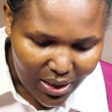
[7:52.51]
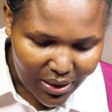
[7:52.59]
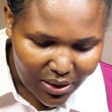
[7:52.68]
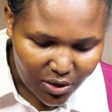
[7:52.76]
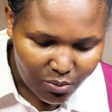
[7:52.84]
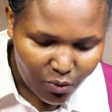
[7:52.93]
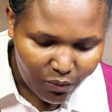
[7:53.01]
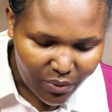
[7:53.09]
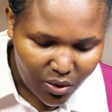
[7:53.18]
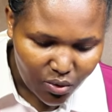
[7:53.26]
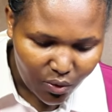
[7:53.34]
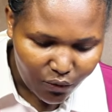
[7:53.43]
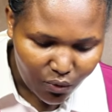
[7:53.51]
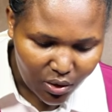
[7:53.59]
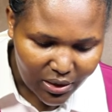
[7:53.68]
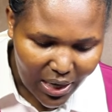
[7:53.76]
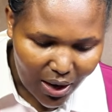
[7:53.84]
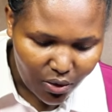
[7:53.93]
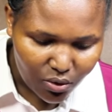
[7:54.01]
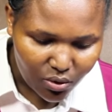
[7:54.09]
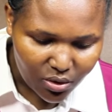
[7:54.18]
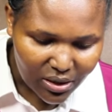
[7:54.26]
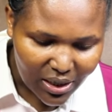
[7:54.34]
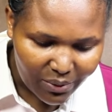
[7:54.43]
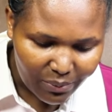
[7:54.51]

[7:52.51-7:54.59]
This movement of water across cell